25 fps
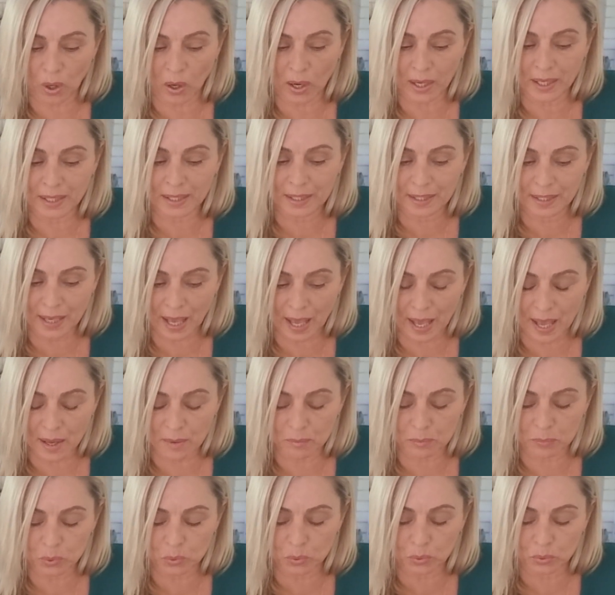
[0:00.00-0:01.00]
I
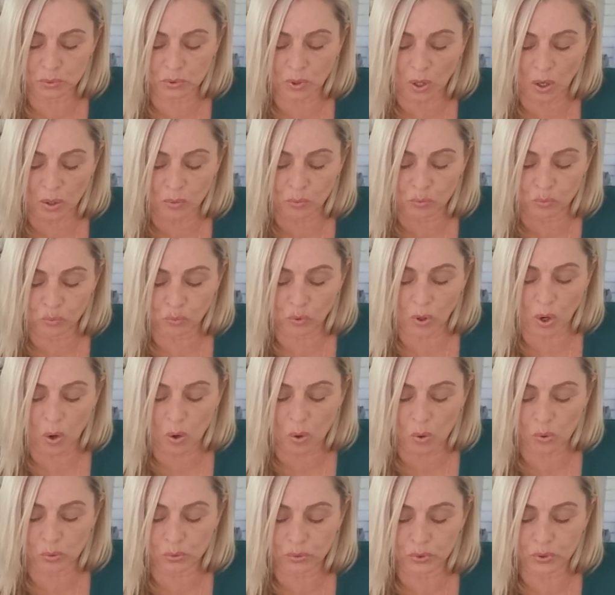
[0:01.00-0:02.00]
gambled, I
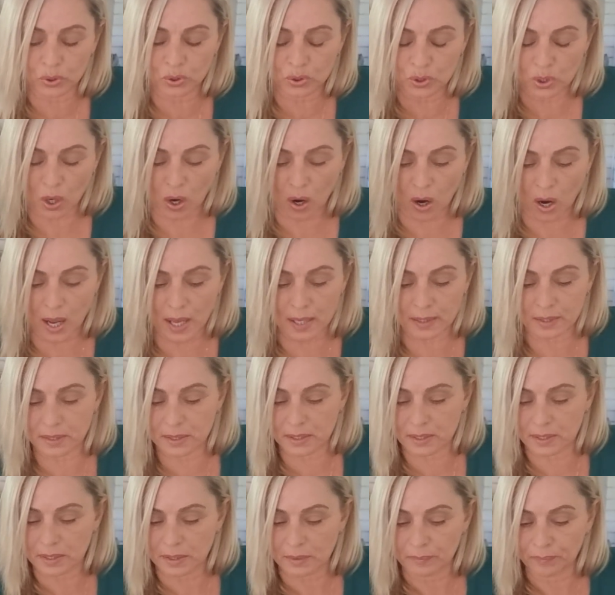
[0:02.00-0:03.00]
rolled the
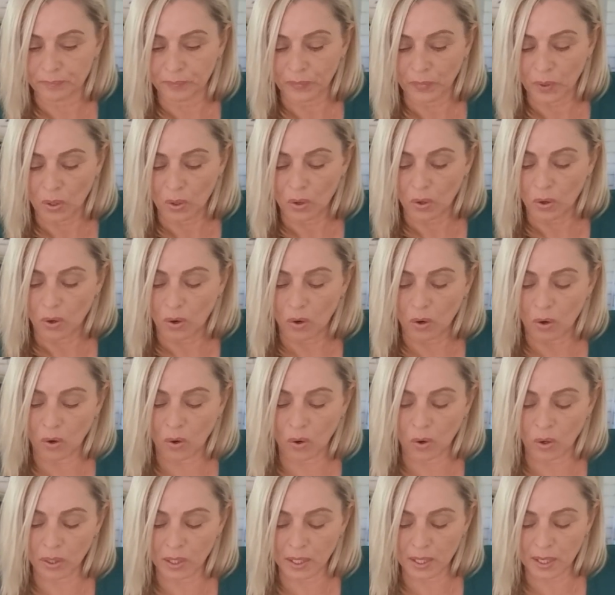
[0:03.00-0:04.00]
dice
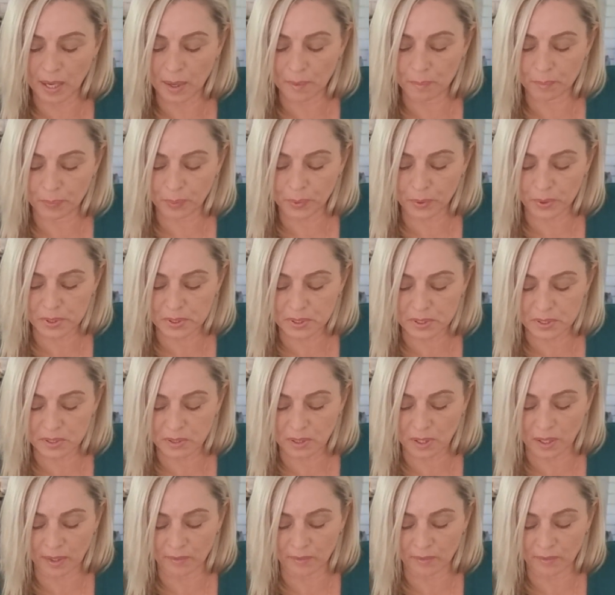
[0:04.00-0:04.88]
on an Empress.